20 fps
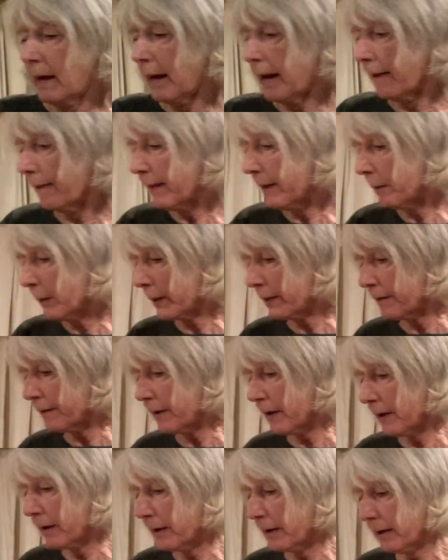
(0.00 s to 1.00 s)
And then one of
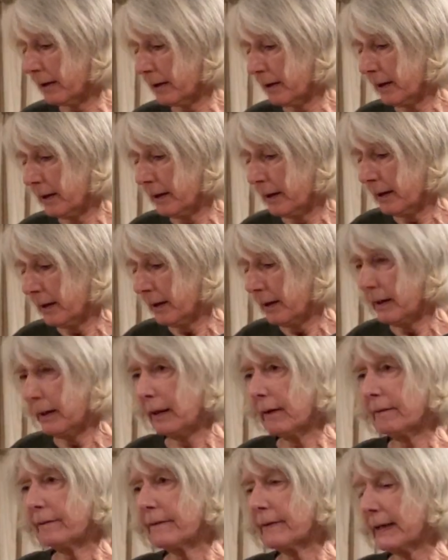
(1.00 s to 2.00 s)
the
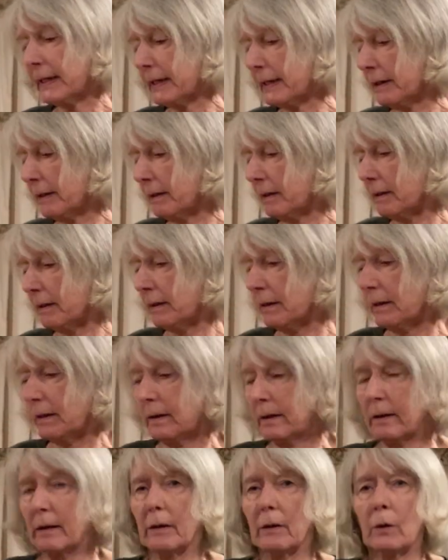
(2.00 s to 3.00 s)
lovely,
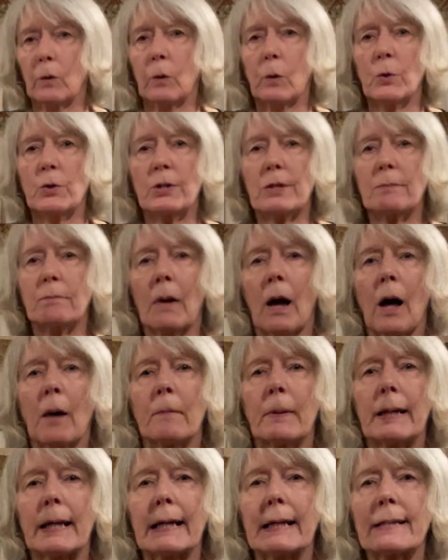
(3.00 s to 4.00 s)
gorgeous
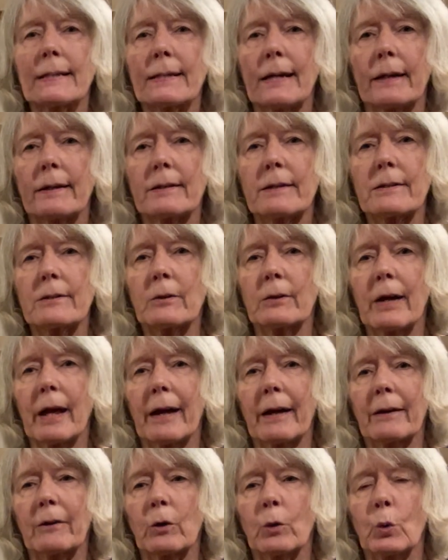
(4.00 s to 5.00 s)
marmalade centres. Look at
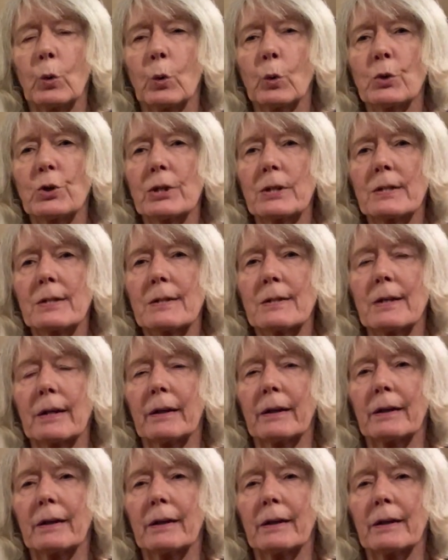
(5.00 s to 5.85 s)
that gorgeous,